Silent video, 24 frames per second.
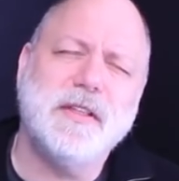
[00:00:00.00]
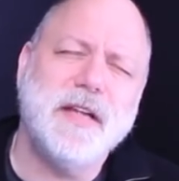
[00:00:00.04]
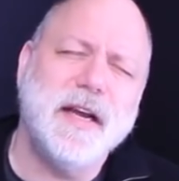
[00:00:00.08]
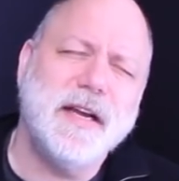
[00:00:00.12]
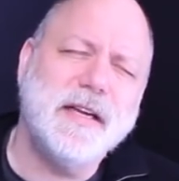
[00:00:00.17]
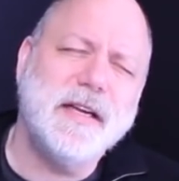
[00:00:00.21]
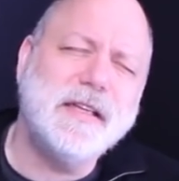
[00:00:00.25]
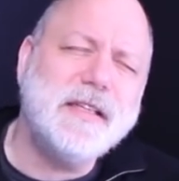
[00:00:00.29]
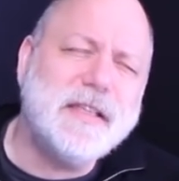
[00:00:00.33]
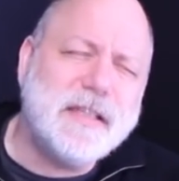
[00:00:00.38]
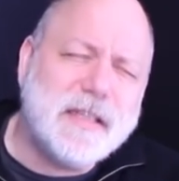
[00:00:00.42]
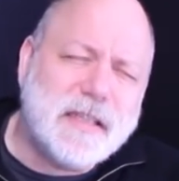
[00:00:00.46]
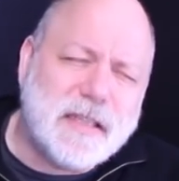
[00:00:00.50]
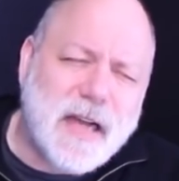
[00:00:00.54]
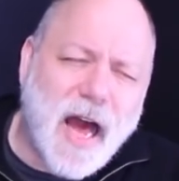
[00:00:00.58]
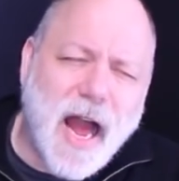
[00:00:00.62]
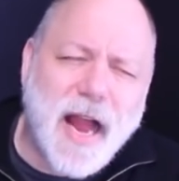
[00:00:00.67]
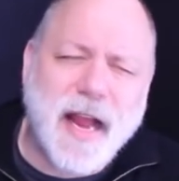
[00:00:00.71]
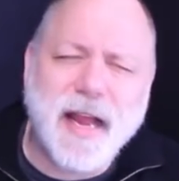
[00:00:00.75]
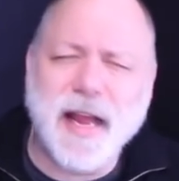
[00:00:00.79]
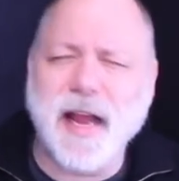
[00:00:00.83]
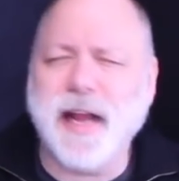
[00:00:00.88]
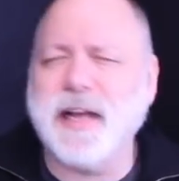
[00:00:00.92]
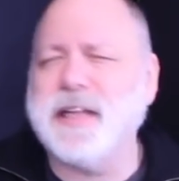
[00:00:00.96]
They're saying
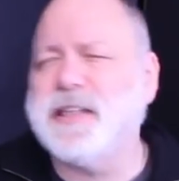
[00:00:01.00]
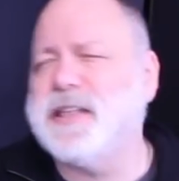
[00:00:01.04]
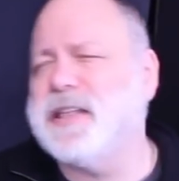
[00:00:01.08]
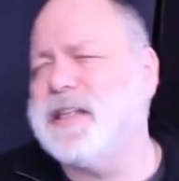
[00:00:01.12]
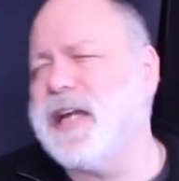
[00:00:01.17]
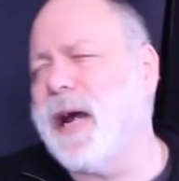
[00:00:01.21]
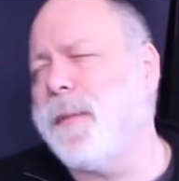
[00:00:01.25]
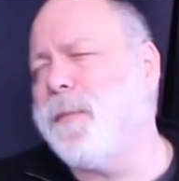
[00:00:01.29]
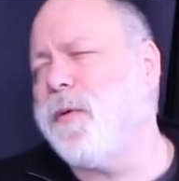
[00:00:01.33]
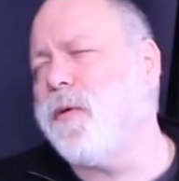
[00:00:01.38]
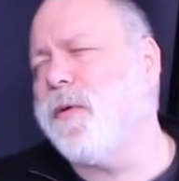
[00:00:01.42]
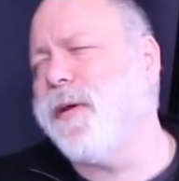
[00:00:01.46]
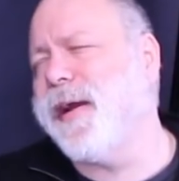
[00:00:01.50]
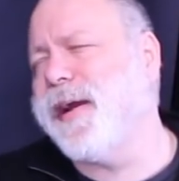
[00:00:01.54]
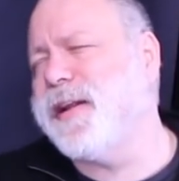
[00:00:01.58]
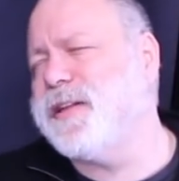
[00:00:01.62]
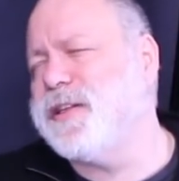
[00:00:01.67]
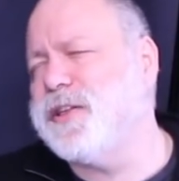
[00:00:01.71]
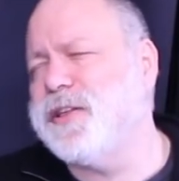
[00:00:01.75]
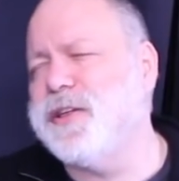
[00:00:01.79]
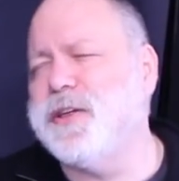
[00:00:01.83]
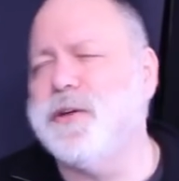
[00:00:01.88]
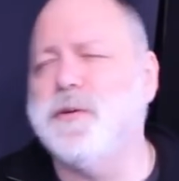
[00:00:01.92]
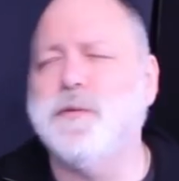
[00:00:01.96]
psychic
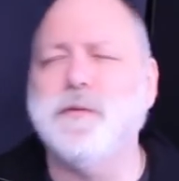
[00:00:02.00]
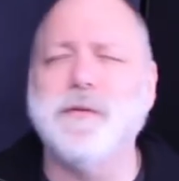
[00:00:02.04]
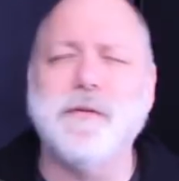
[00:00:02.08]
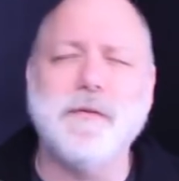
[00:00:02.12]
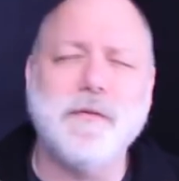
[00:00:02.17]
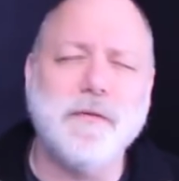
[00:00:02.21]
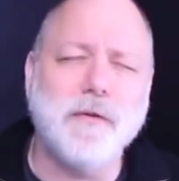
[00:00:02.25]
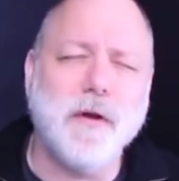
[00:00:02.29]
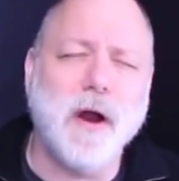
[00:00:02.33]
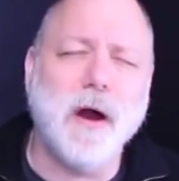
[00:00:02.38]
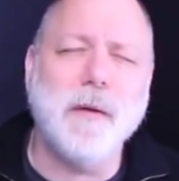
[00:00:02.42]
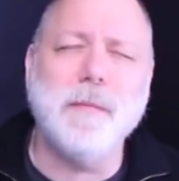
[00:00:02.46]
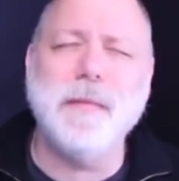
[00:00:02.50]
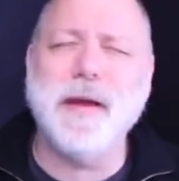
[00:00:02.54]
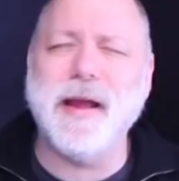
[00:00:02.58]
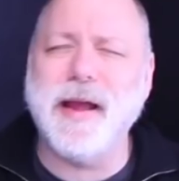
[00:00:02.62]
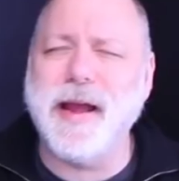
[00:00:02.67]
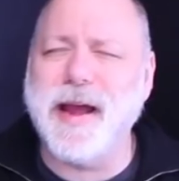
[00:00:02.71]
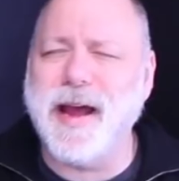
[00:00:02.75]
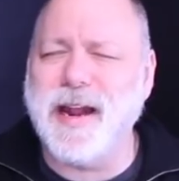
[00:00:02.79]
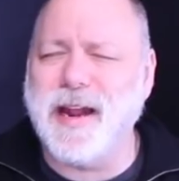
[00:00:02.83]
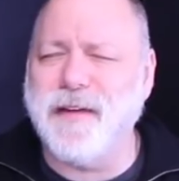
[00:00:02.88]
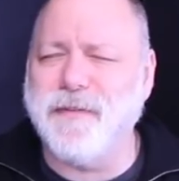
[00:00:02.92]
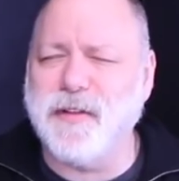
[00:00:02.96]
separates you
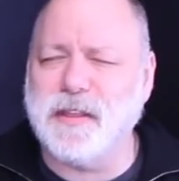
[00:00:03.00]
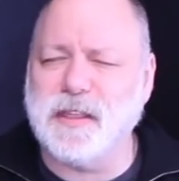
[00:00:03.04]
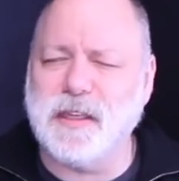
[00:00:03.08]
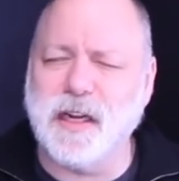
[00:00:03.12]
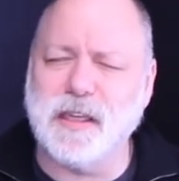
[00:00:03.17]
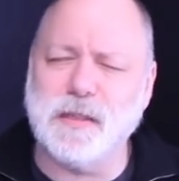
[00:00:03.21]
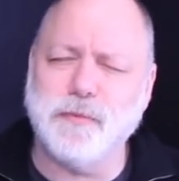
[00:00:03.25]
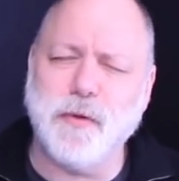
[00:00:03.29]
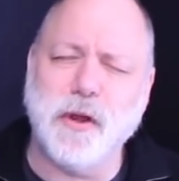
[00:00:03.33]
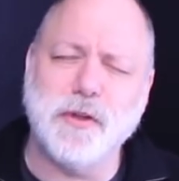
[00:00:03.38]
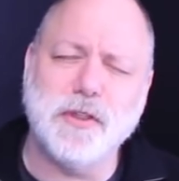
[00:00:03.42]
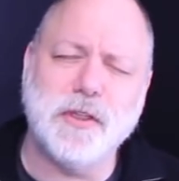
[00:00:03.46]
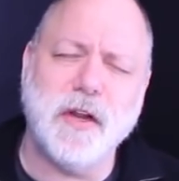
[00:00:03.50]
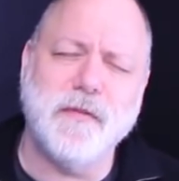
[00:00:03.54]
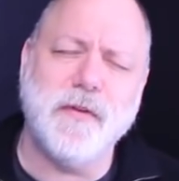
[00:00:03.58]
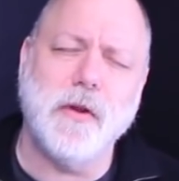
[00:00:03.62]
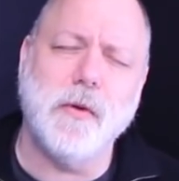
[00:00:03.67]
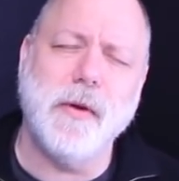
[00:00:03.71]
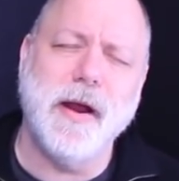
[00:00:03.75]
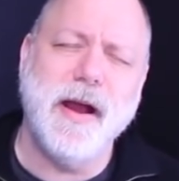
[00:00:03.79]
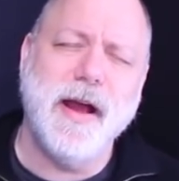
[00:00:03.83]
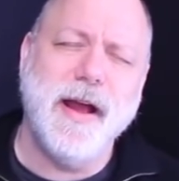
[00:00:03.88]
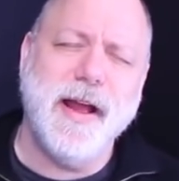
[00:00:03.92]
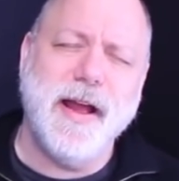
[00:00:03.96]
from it, if it's an
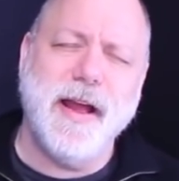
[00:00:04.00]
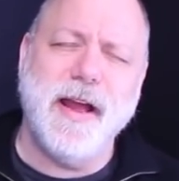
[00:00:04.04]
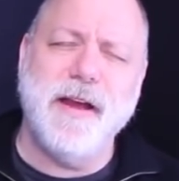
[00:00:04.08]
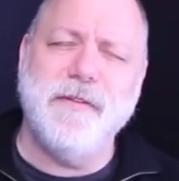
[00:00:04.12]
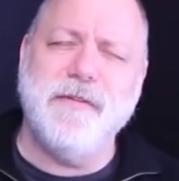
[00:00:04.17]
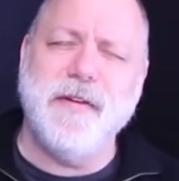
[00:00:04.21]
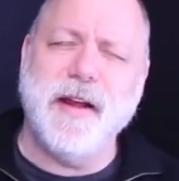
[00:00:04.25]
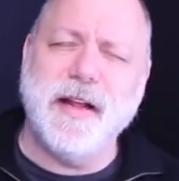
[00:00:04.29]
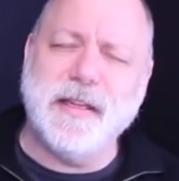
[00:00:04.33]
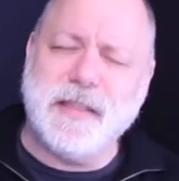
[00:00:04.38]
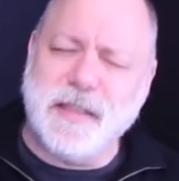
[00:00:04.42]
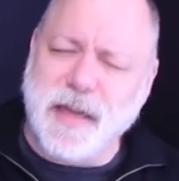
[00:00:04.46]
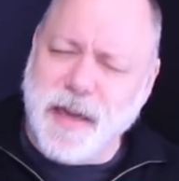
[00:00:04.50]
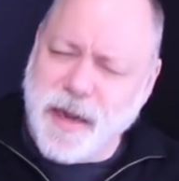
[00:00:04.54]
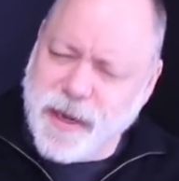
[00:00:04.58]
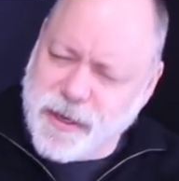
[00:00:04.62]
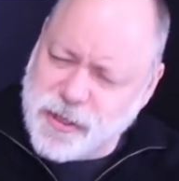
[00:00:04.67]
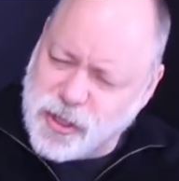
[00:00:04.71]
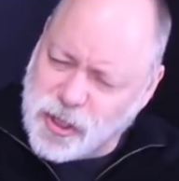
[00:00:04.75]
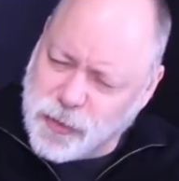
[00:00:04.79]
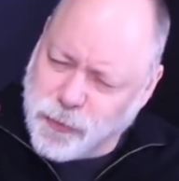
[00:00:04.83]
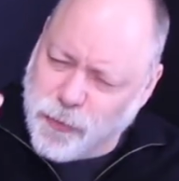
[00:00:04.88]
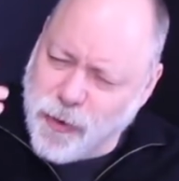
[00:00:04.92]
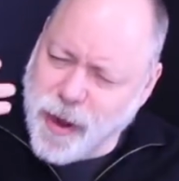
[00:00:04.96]
expression of you. If
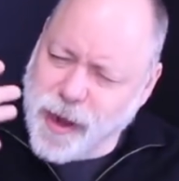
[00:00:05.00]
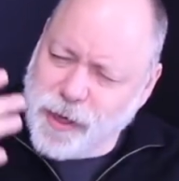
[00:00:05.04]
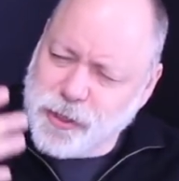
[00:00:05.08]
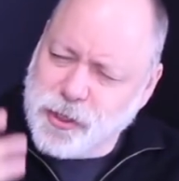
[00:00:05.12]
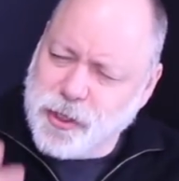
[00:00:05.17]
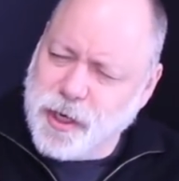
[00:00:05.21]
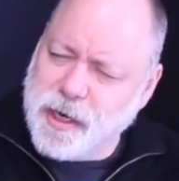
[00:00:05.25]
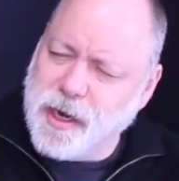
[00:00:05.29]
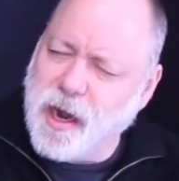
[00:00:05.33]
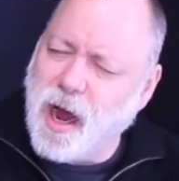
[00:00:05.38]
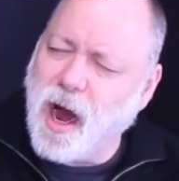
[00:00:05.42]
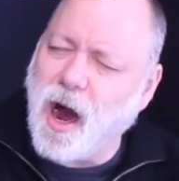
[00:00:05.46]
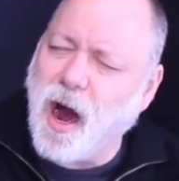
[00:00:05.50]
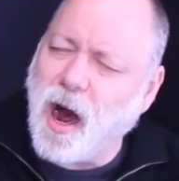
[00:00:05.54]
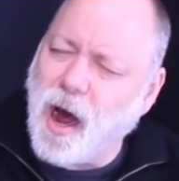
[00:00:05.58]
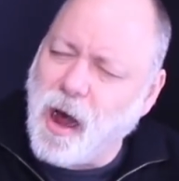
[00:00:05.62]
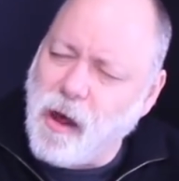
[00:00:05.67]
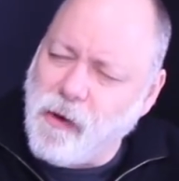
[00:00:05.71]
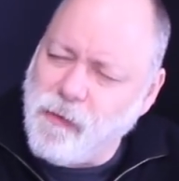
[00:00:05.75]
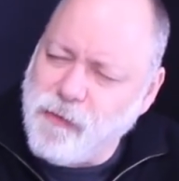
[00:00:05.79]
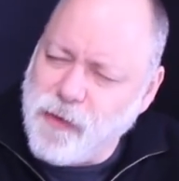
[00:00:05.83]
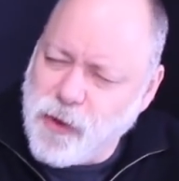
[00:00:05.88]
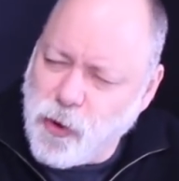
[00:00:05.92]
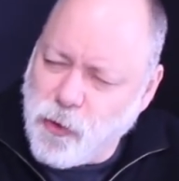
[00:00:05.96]
it's an expression
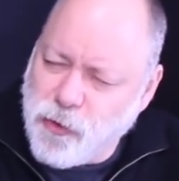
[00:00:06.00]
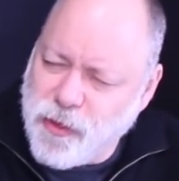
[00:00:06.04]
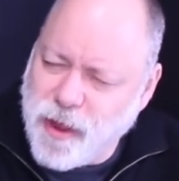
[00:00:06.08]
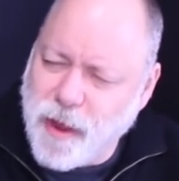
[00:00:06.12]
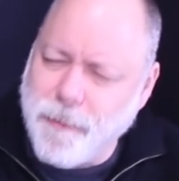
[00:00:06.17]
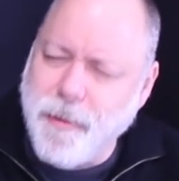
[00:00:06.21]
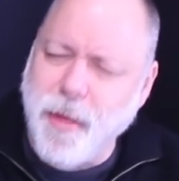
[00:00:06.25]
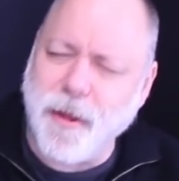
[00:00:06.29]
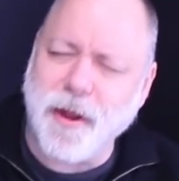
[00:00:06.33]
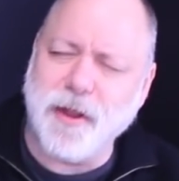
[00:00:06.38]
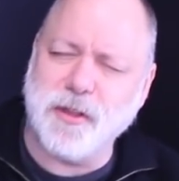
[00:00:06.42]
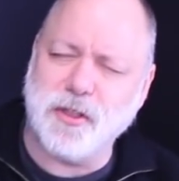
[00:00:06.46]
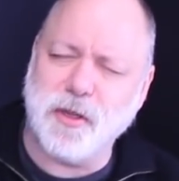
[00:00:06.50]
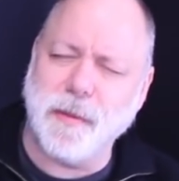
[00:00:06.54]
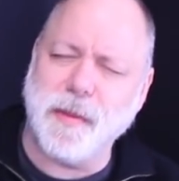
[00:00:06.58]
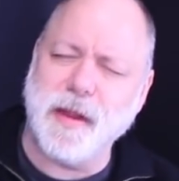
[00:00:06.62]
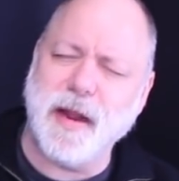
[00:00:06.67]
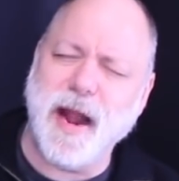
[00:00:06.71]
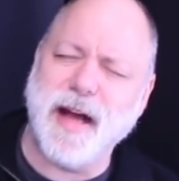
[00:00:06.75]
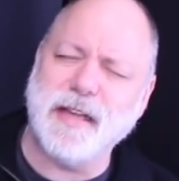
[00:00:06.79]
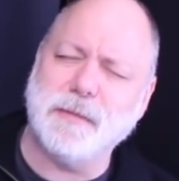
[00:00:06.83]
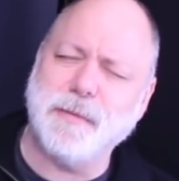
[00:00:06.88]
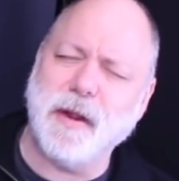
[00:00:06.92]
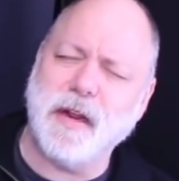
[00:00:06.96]
of you, the ability
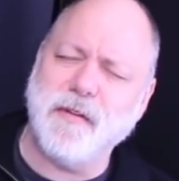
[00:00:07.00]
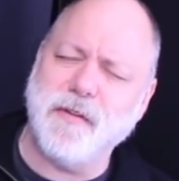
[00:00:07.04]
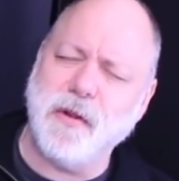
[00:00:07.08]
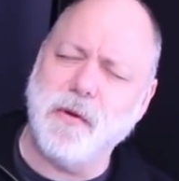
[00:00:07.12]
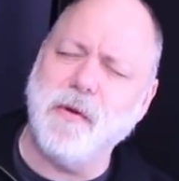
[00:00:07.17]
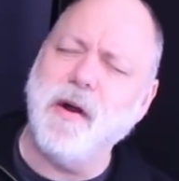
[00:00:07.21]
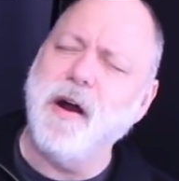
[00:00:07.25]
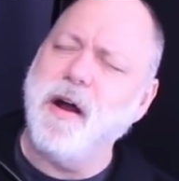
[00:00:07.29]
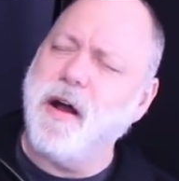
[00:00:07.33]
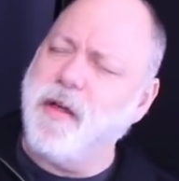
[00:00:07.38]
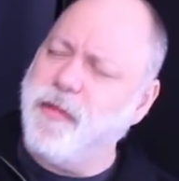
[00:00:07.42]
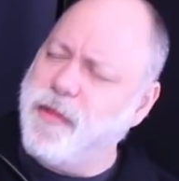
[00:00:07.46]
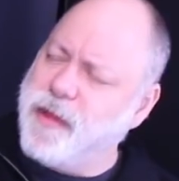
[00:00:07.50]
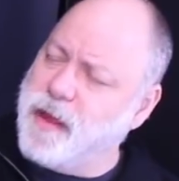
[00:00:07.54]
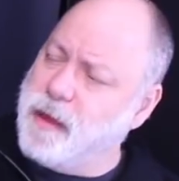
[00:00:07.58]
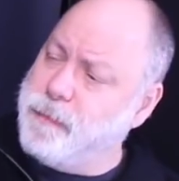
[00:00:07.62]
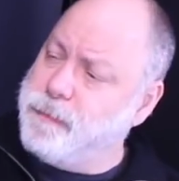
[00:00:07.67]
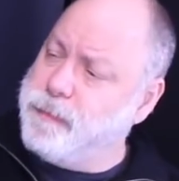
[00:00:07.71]
is simply an aspect of you.